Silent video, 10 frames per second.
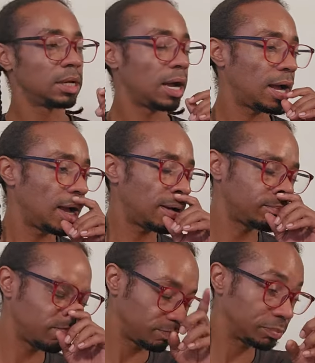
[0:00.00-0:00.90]

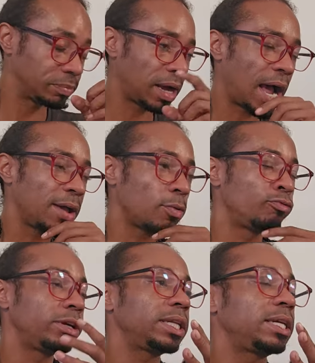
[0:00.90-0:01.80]
Um, I
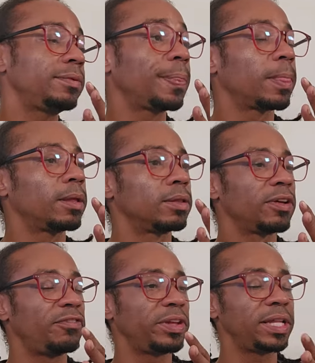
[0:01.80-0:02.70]
really,
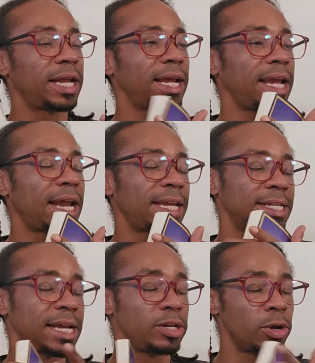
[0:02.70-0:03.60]
the feeling that I get,
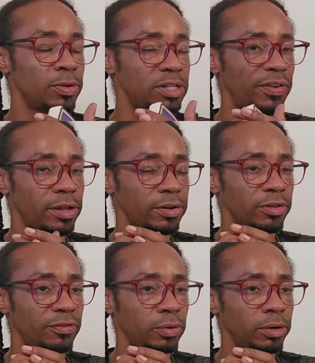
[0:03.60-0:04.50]
yes, I know this fell out on
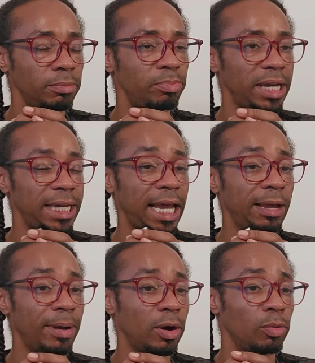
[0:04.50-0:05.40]
the floor, but it
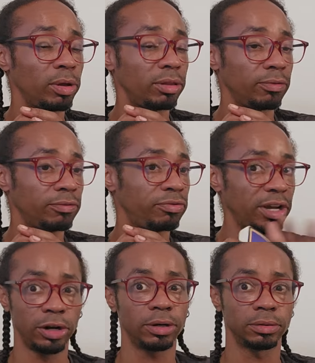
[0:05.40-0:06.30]
came out with
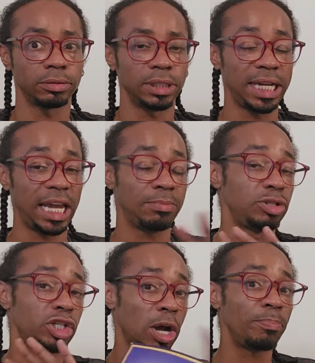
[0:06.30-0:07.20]
vigor. It
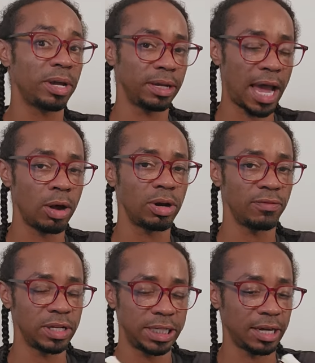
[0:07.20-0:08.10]
came jumping out
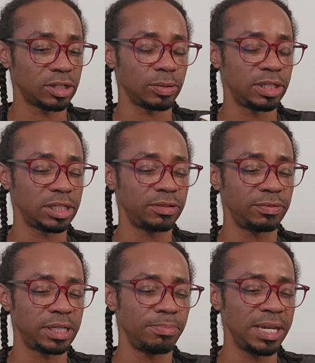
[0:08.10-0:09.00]
of the deck. So it
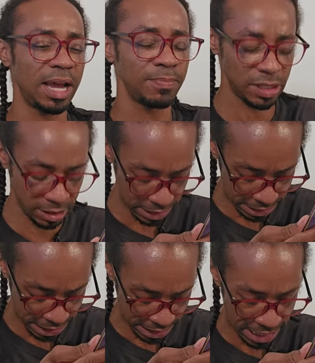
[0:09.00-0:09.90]
just, to me, I'm just going
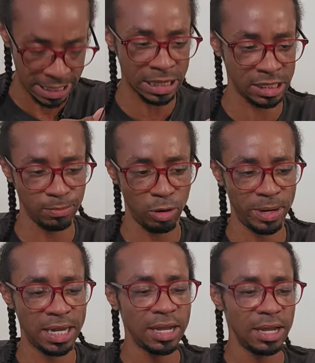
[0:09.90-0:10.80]
to take that in this
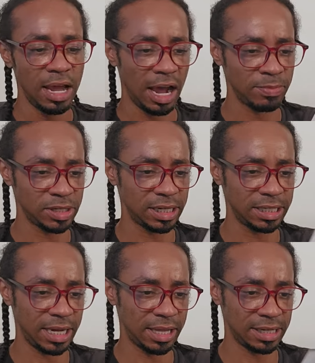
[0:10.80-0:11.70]
moment. I'm just
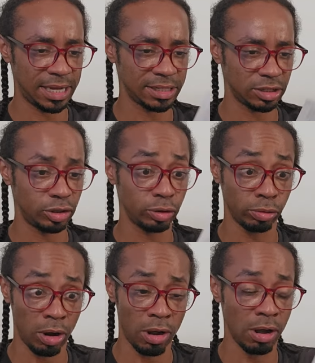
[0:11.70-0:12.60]
going to take this as a
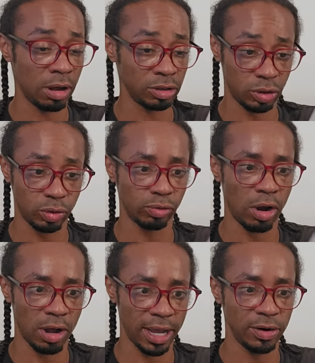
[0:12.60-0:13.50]
strong,
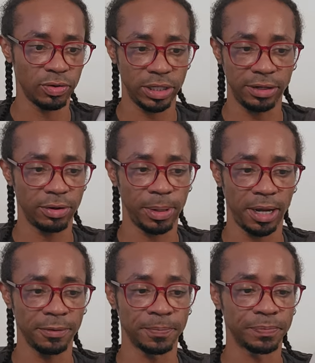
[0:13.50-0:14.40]
strong energy,
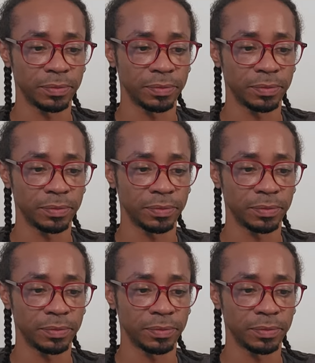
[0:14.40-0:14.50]
okay?